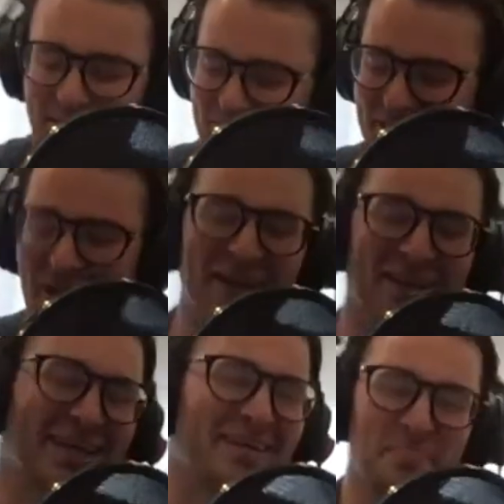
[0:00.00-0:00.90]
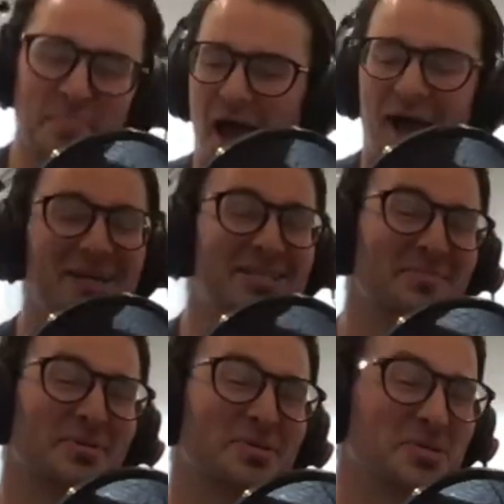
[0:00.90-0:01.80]
slightly
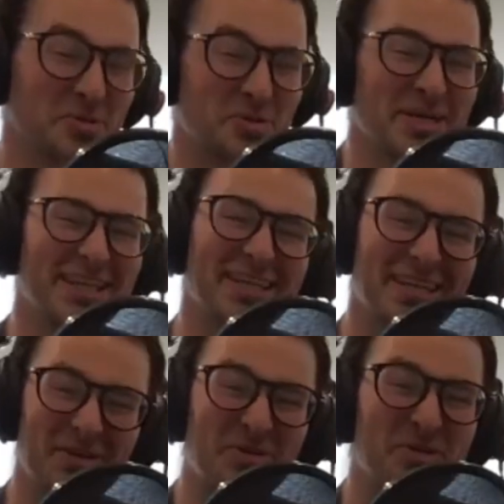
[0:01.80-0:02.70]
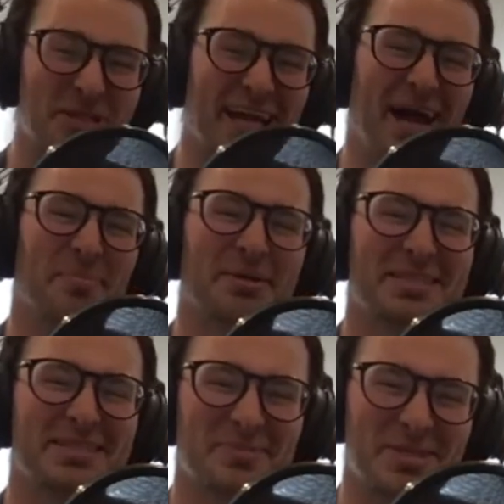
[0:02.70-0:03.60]
archetypal story that usually
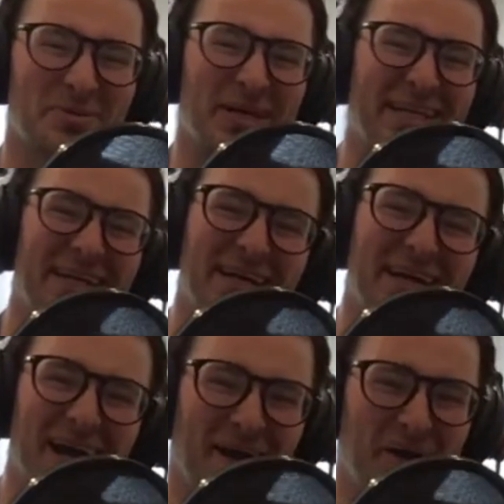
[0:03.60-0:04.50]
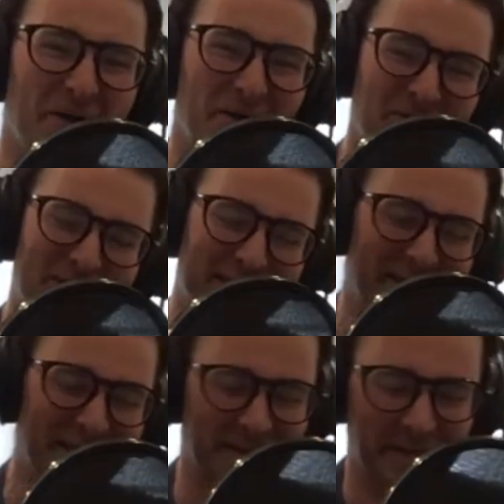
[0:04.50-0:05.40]
happens between obviously
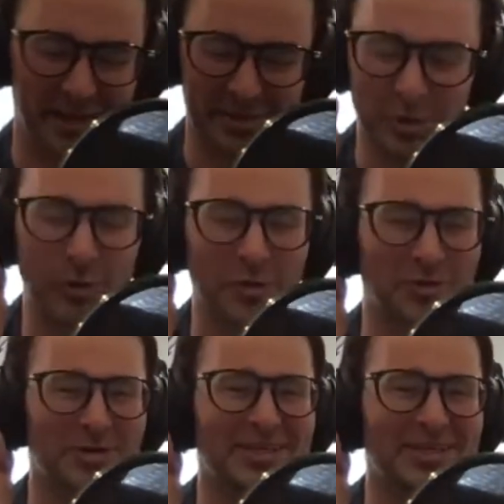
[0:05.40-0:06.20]
a daughter